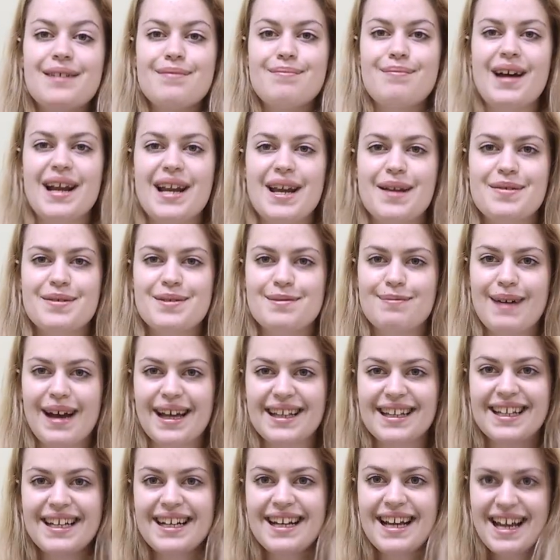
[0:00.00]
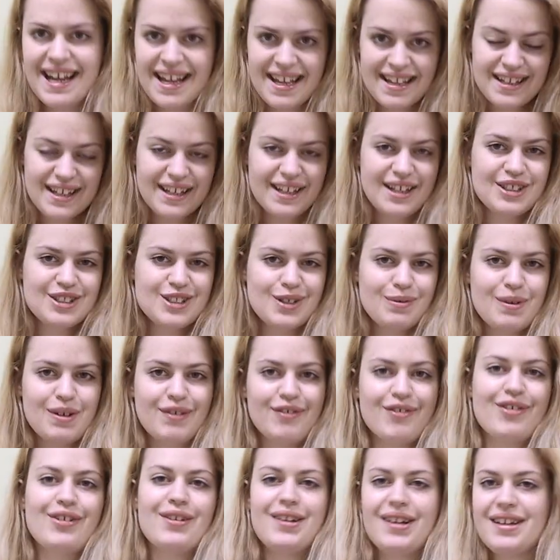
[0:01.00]
My name is Madeline. Thank you so much
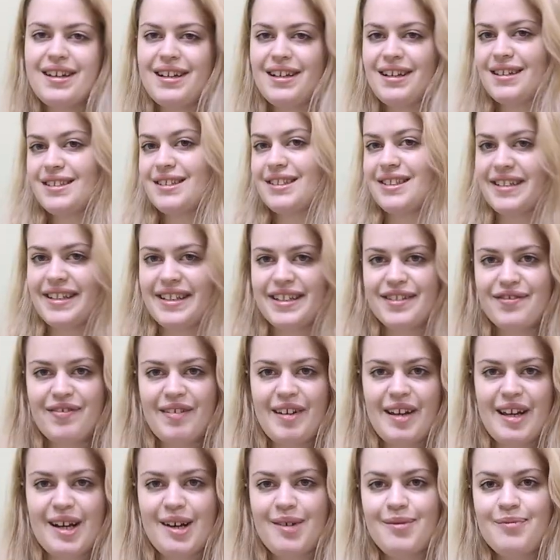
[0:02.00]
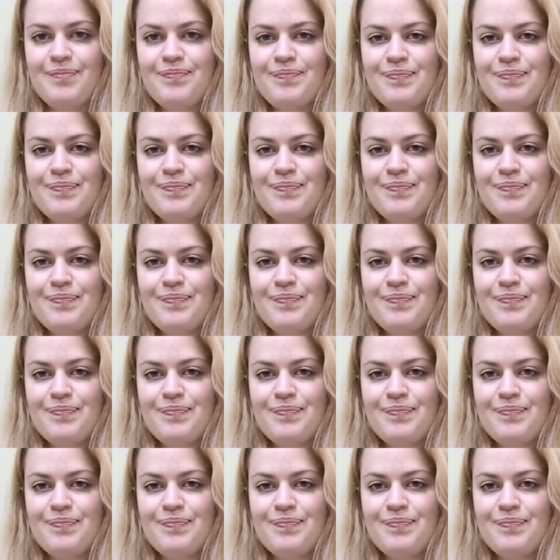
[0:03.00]
for clicking on today's video.